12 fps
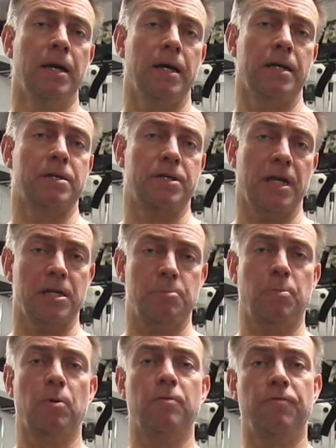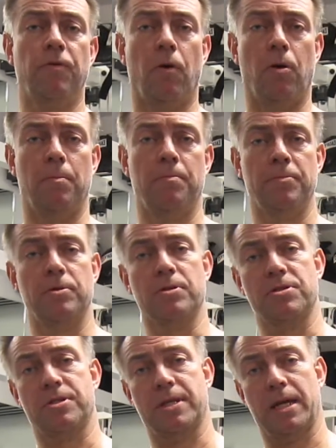In textbook form, you are
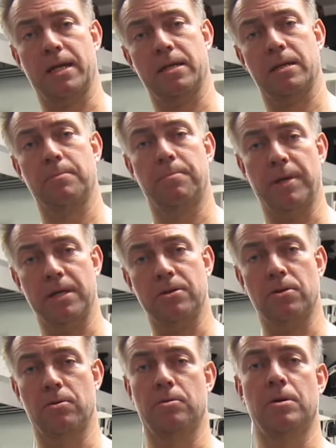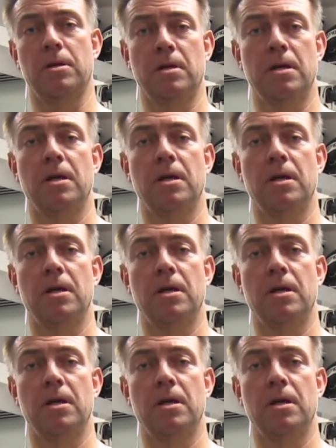standing bent over